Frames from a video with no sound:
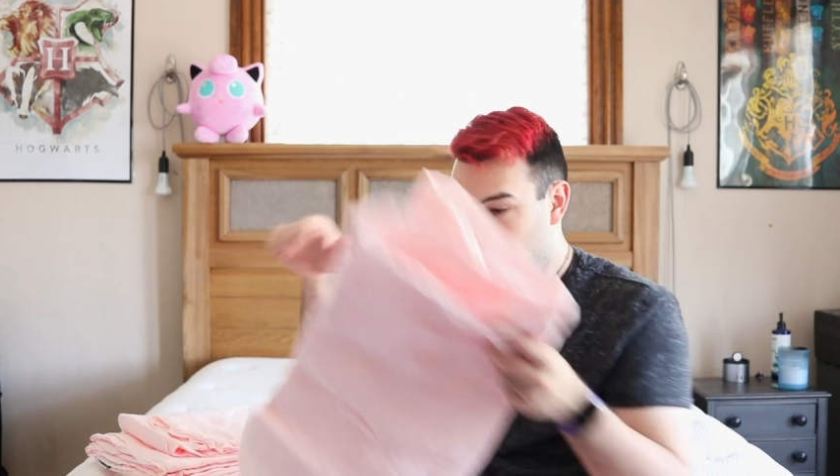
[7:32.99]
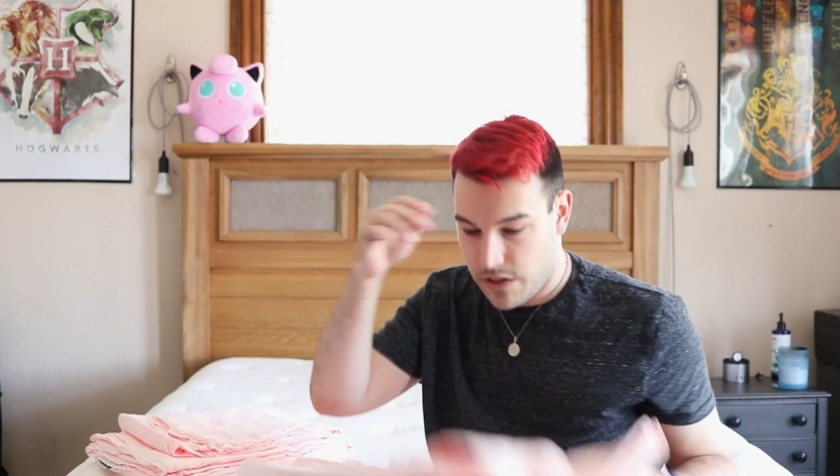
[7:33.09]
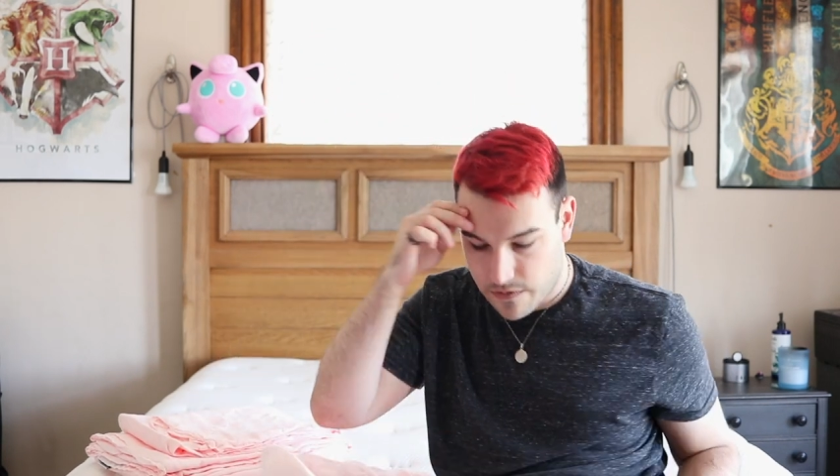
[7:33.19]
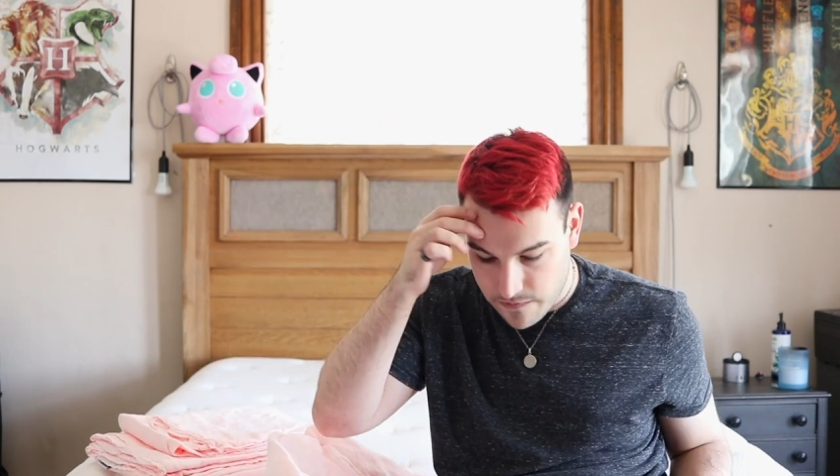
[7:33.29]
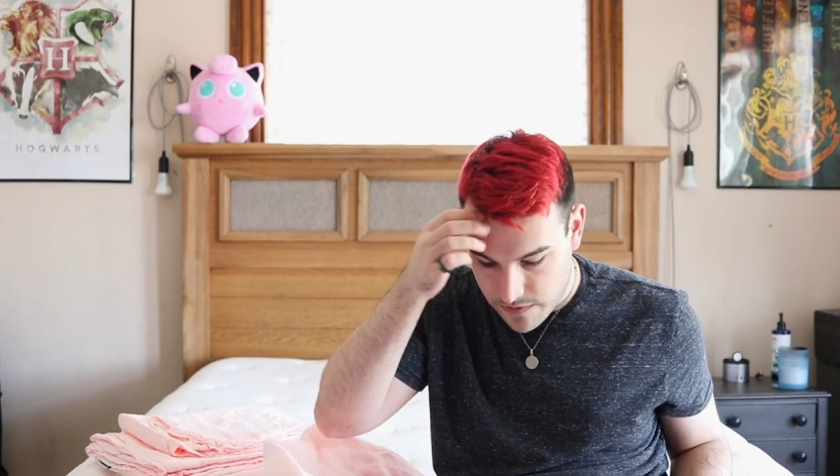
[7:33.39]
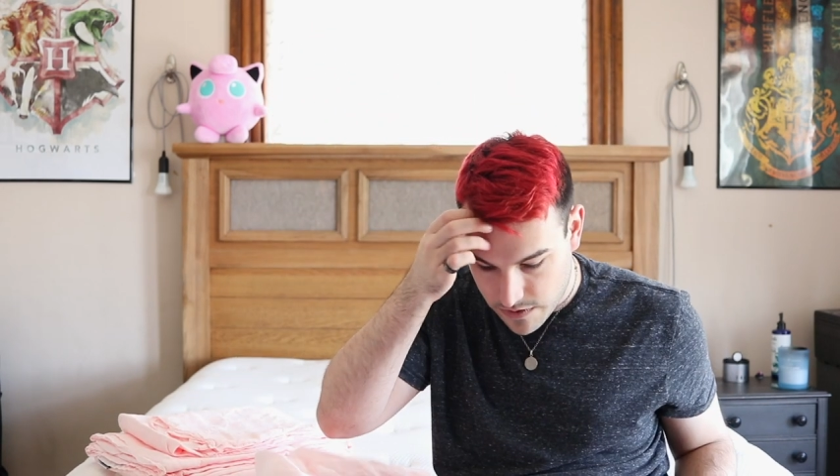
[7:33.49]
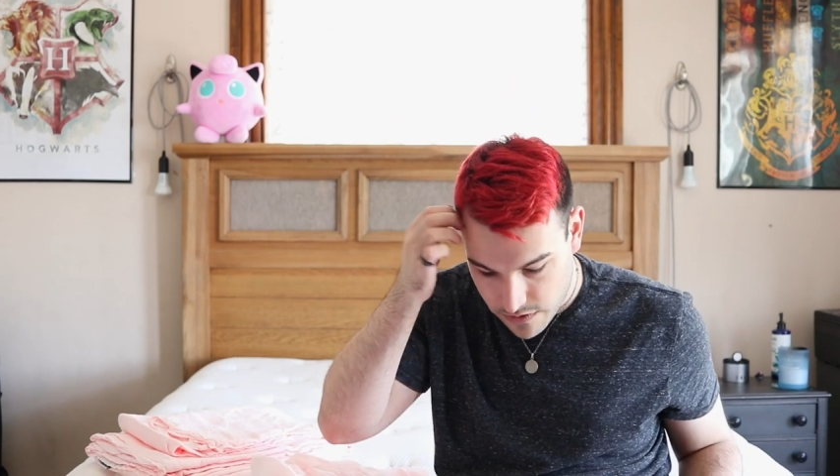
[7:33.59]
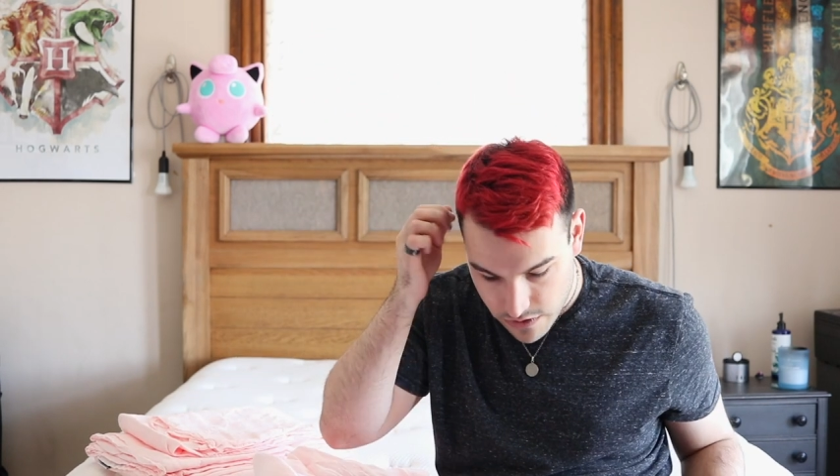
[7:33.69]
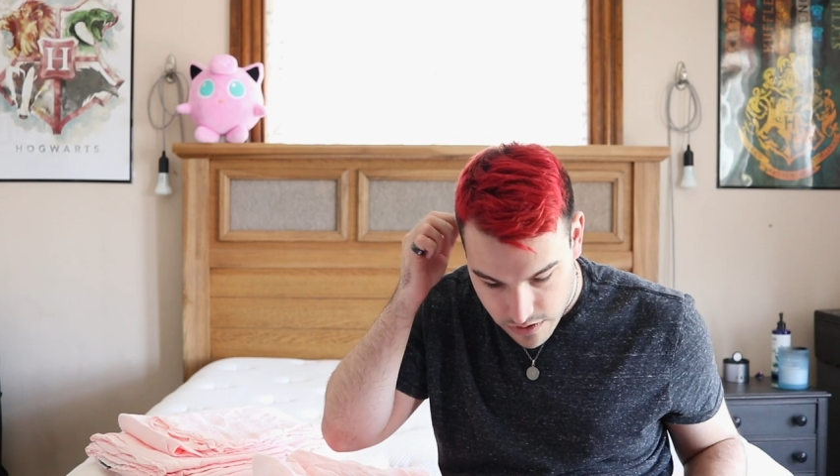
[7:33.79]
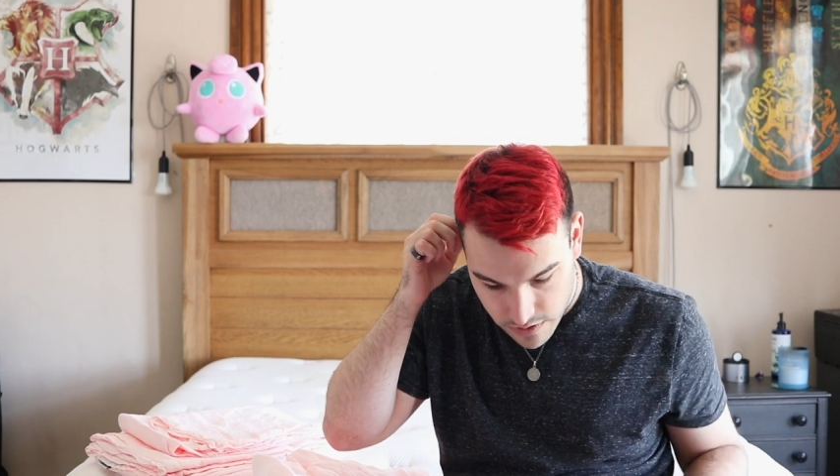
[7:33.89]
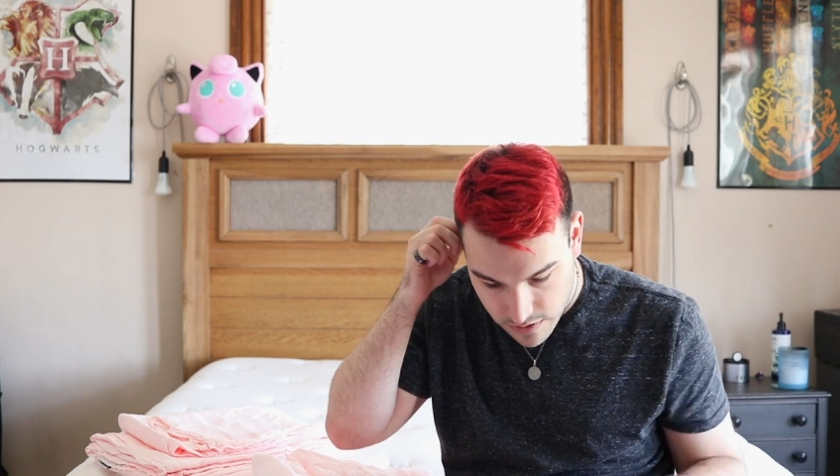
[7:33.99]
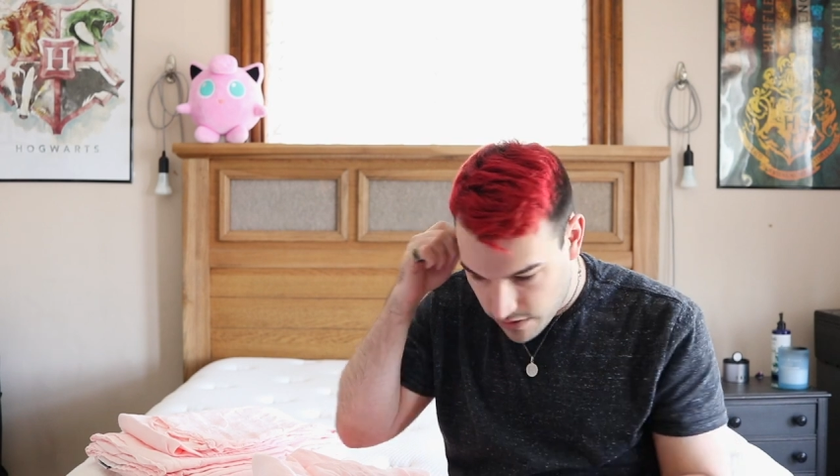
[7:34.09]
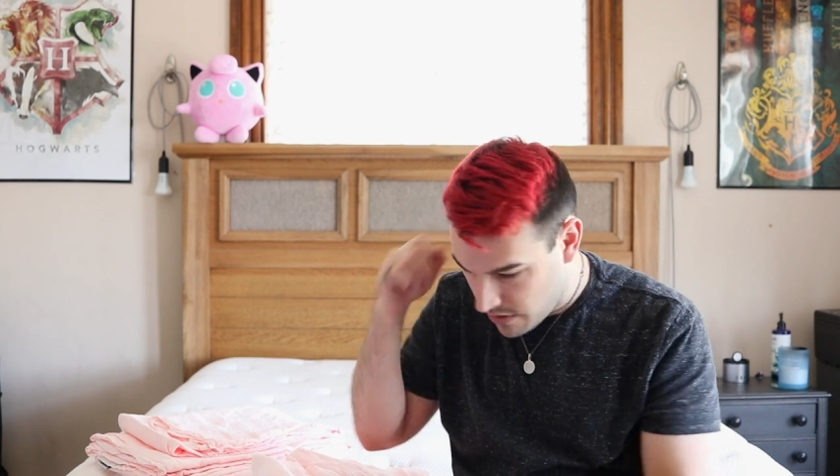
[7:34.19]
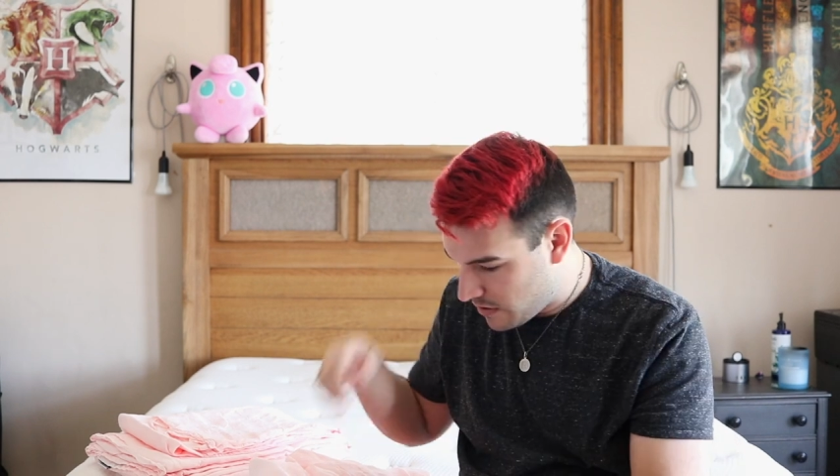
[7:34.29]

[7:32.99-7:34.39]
be the fitted sheet.